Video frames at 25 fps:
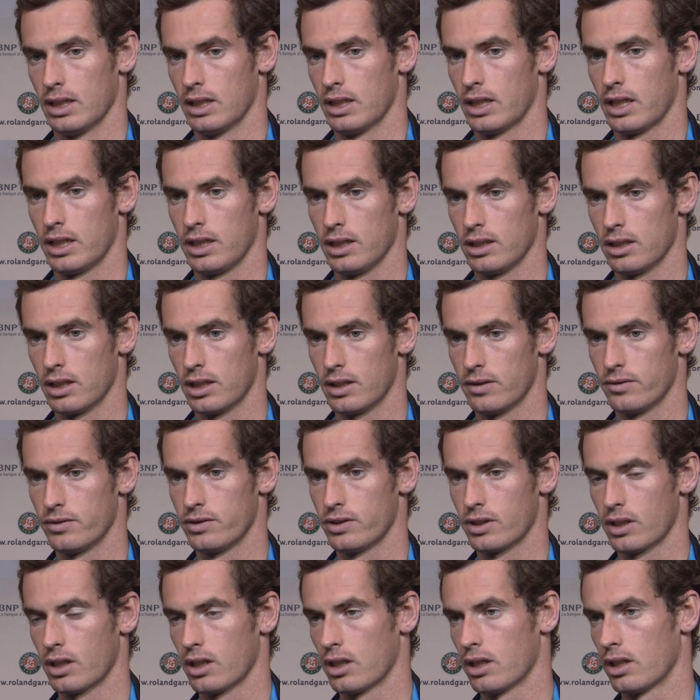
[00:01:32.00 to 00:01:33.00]
and he
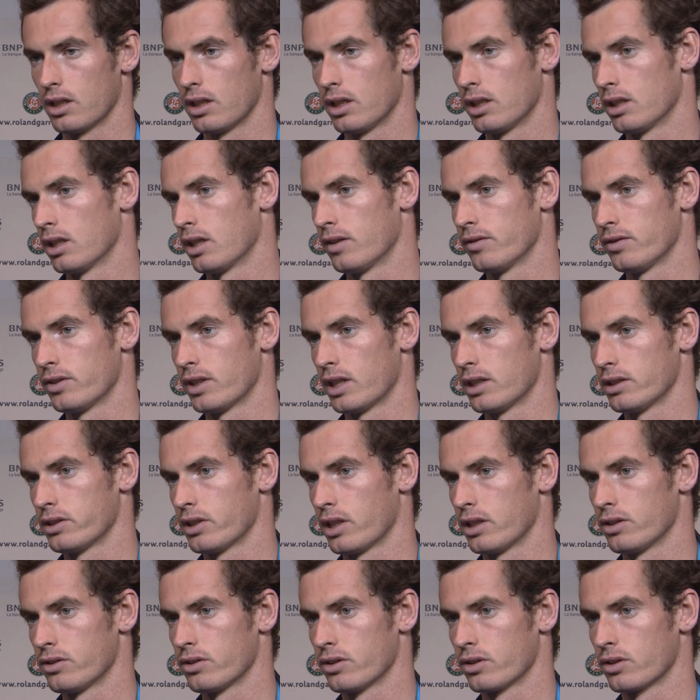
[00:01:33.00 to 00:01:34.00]
loves that
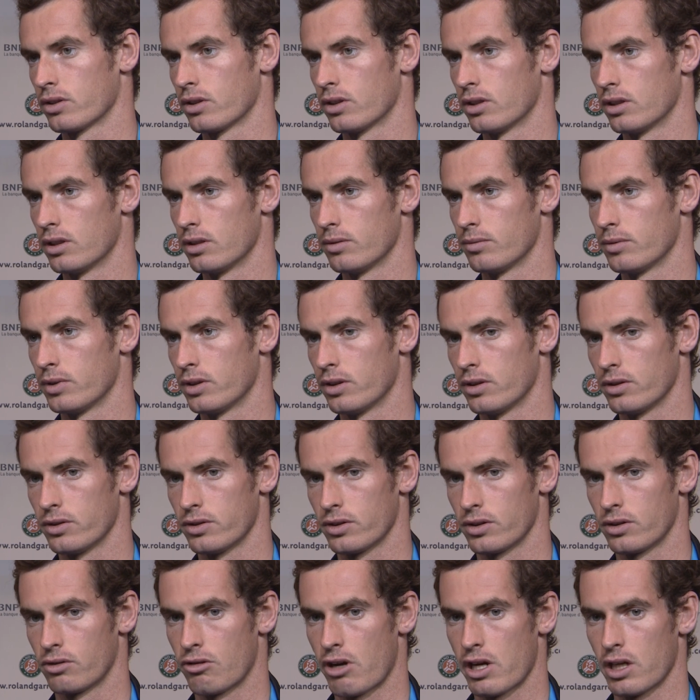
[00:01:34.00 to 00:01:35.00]
centre court. You know,
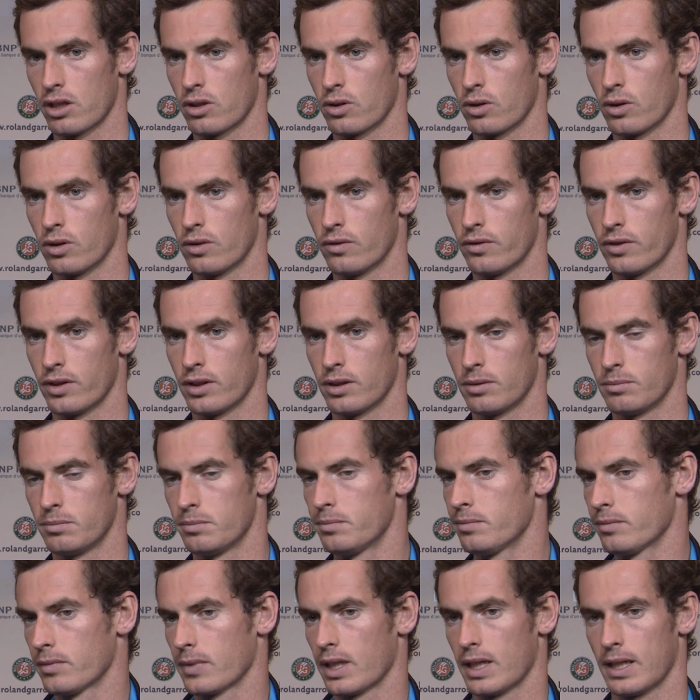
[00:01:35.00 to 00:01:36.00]
it's a great court for
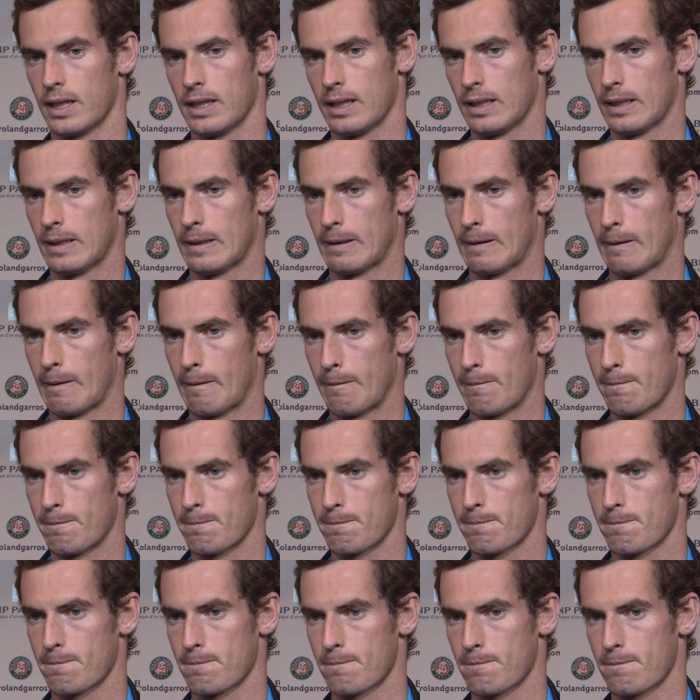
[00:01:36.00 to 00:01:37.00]
him, and
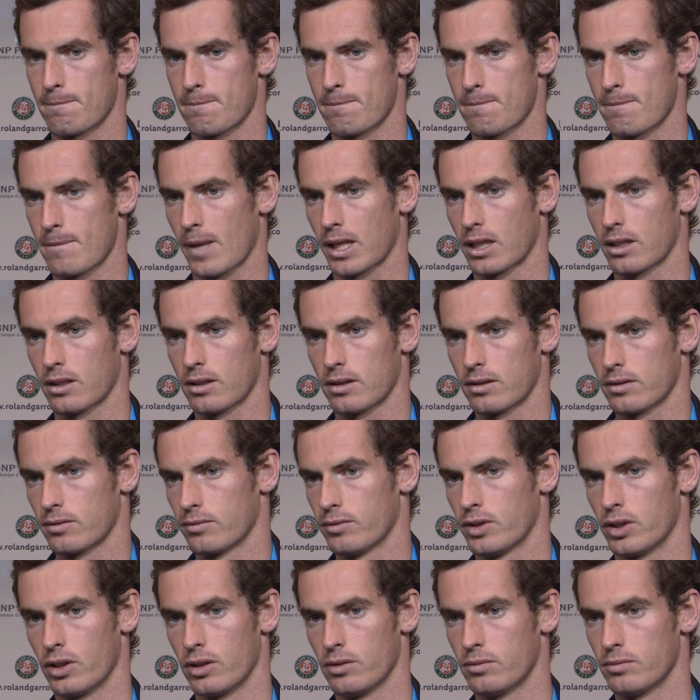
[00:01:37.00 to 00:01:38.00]

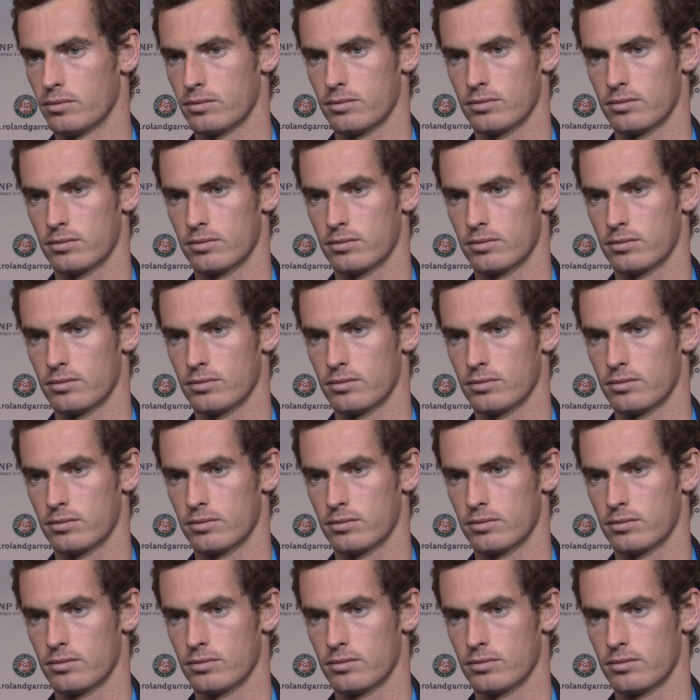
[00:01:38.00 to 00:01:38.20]
you know,